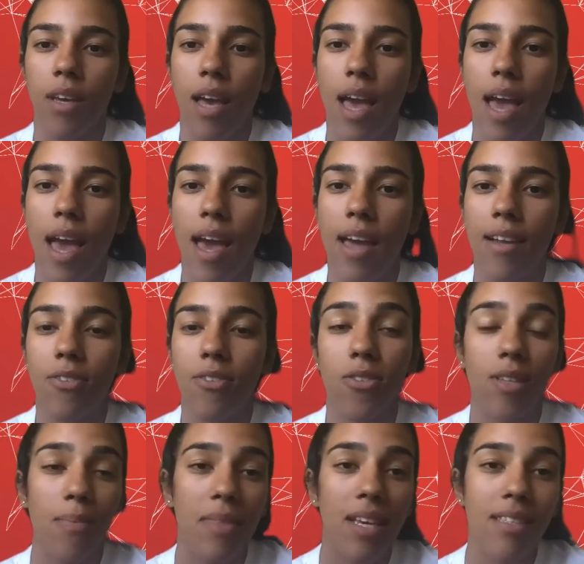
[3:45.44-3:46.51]
And so
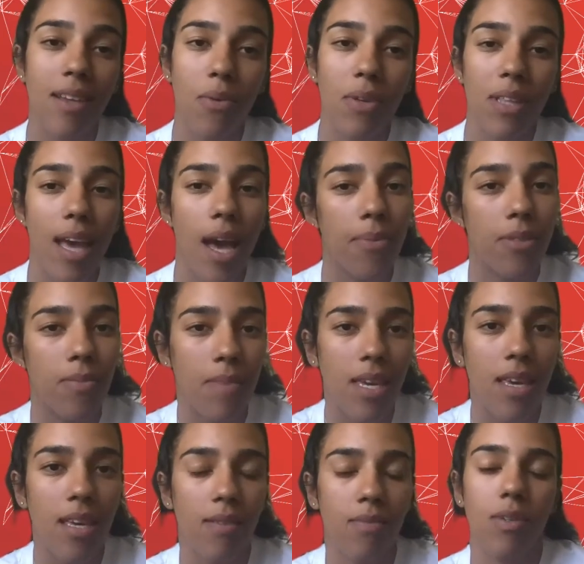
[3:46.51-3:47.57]
some things that really helped
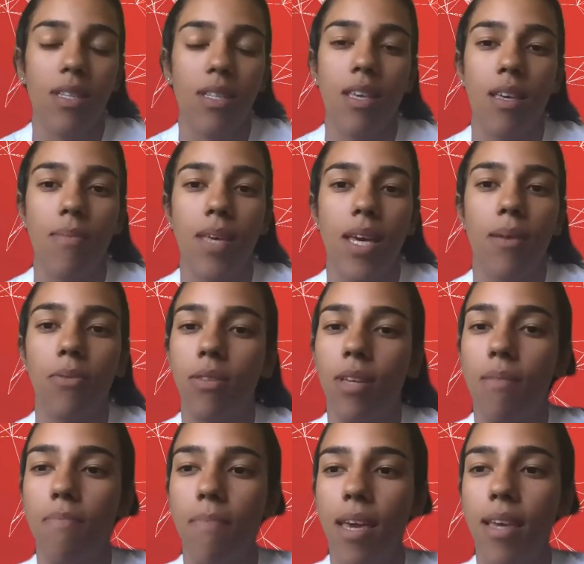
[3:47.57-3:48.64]
me really be able to
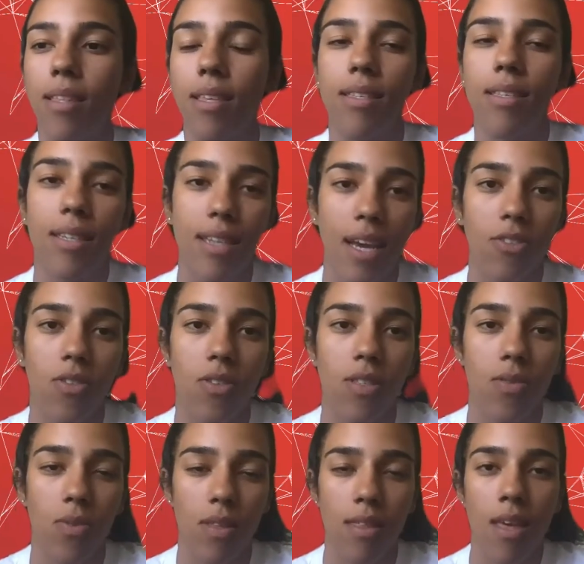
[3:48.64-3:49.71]
like make these connections
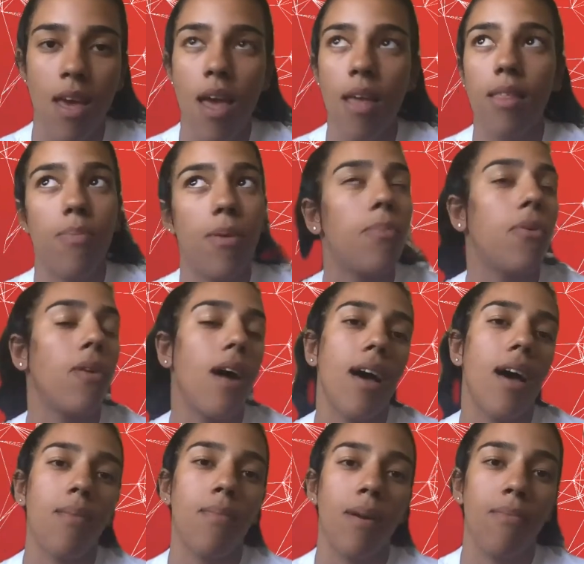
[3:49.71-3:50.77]
with the people
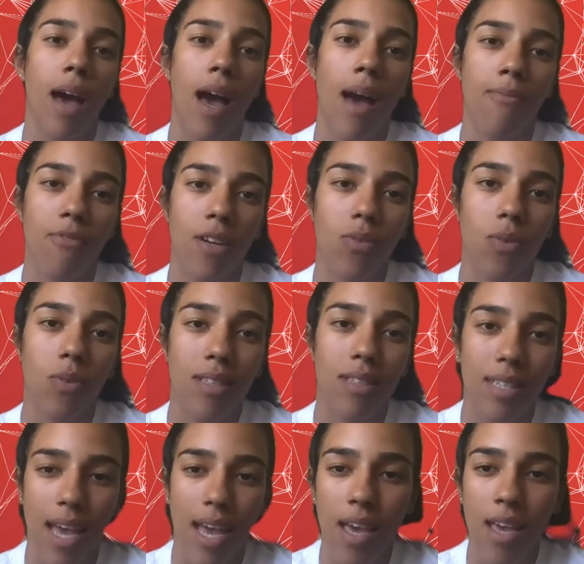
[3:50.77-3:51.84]
I'm friends with
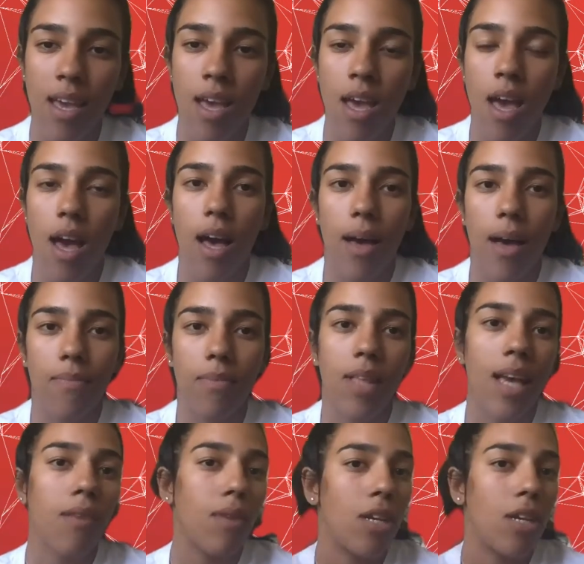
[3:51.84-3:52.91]
today,
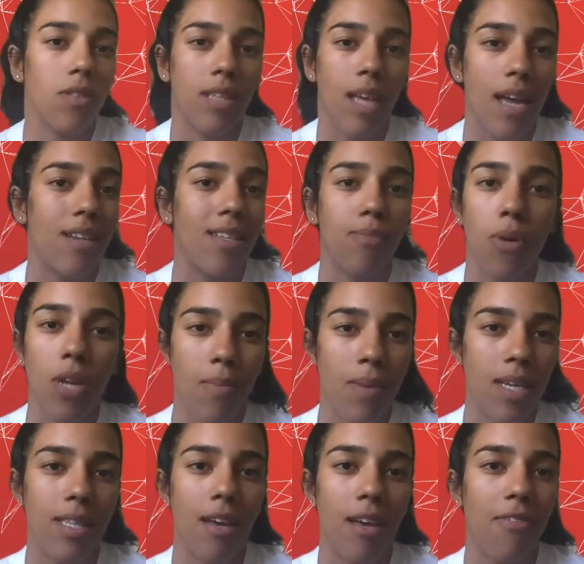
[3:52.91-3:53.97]
like Rachel said, is putting
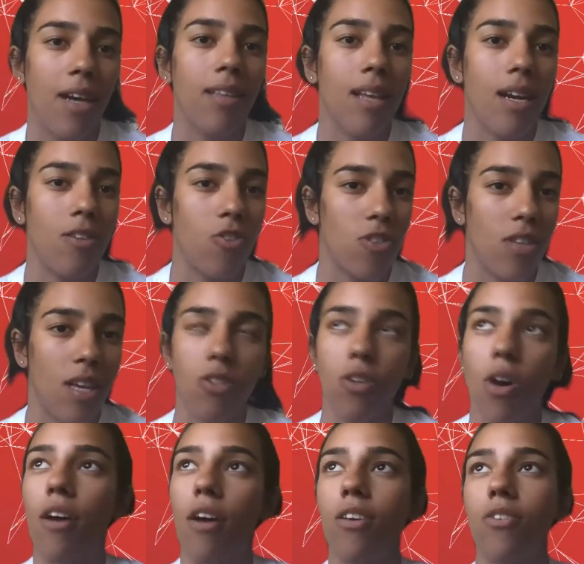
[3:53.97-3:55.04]
myself out there, just like
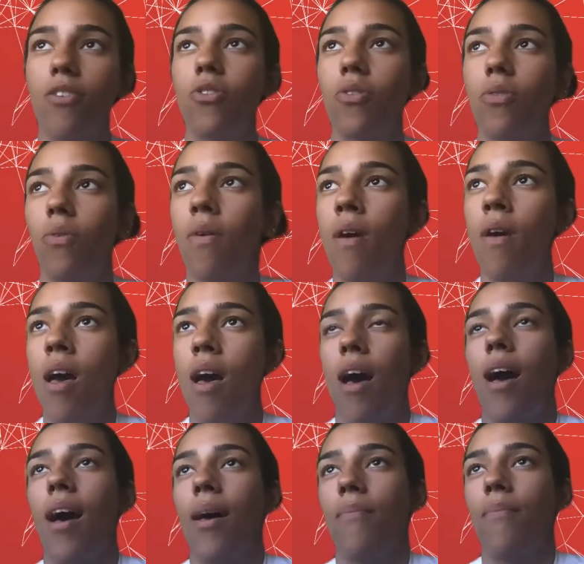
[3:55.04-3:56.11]
talking to
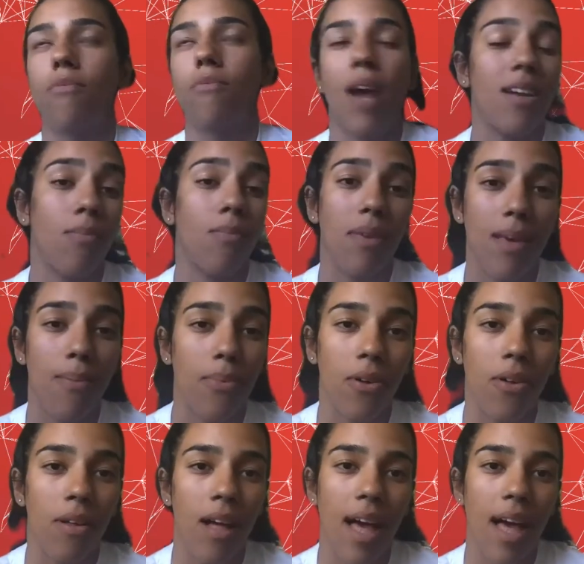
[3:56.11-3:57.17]
random
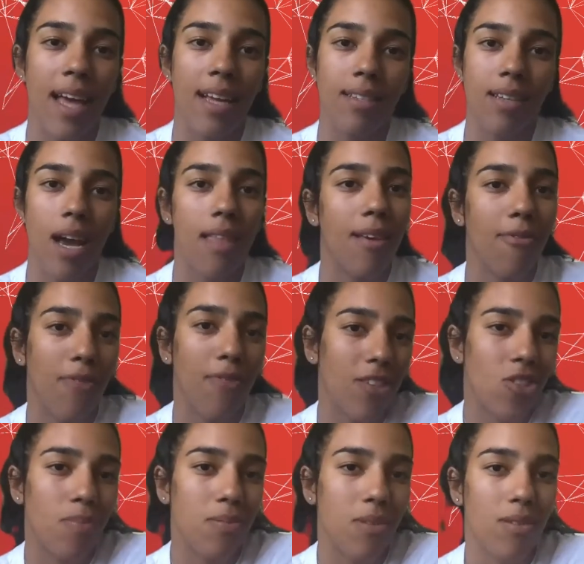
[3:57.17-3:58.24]
people. And I think
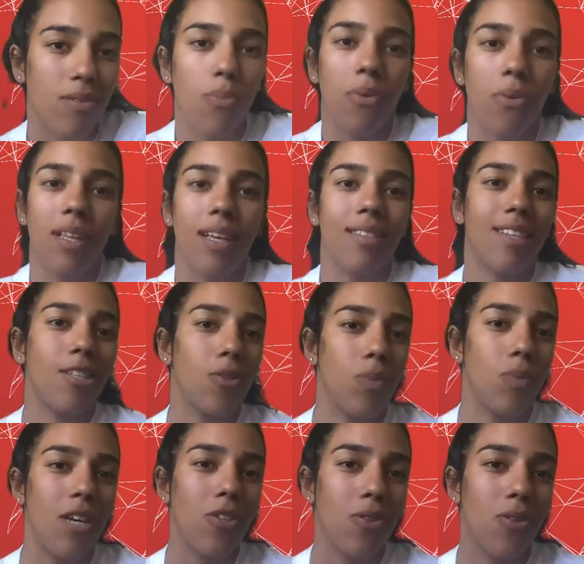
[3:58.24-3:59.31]
friendships are super like
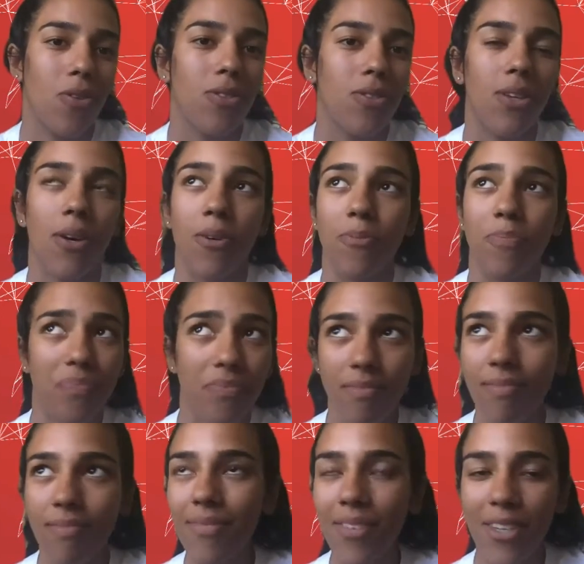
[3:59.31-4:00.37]
situational. So
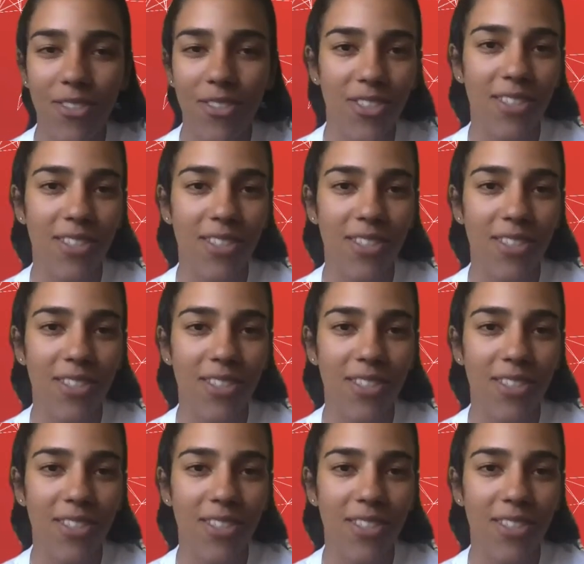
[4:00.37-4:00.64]
it's just